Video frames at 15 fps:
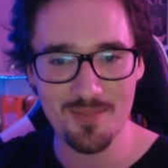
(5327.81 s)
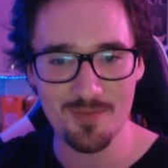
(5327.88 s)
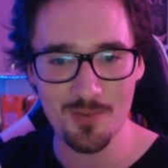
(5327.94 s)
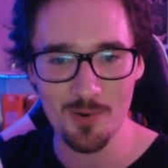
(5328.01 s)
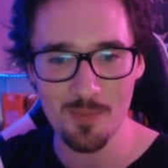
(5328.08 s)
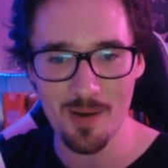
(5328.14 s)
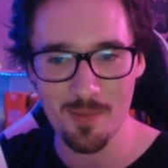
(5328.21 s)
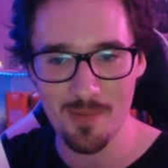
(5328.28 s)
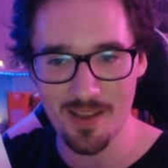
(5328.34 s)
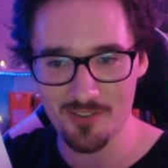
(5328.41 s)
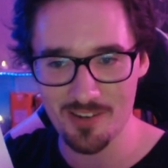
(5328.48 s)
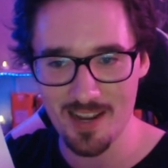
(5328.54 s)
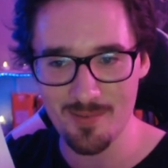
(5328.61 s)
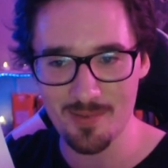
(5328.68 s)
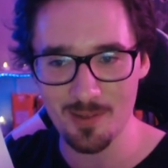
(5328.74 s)
for by
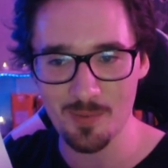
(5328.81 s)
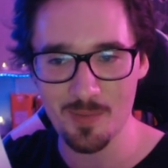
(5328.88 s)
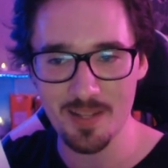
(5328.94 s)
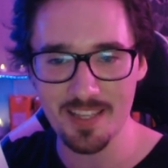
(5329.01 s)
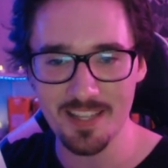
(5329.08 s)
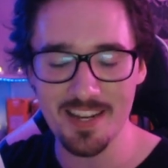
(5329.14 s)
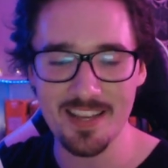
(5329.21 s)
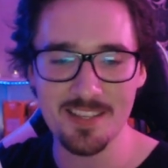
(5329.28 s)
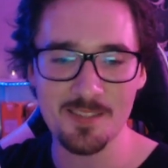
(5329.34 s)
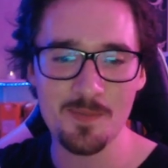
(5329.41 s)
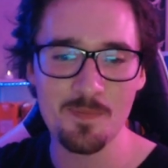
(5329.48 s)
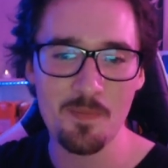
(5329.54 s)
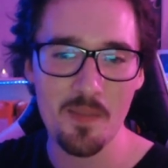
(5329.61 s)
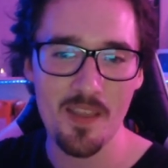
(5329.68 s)
petrochemical billionaires,